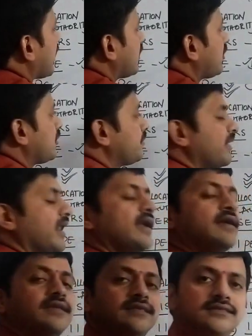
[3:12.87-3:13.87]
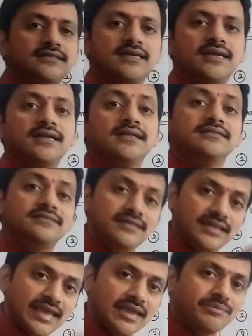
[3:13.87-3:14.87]
or IIITs,
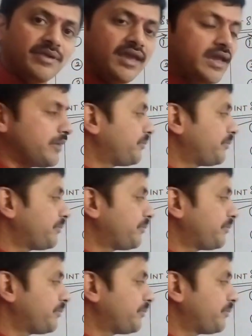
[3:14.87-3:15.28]
they may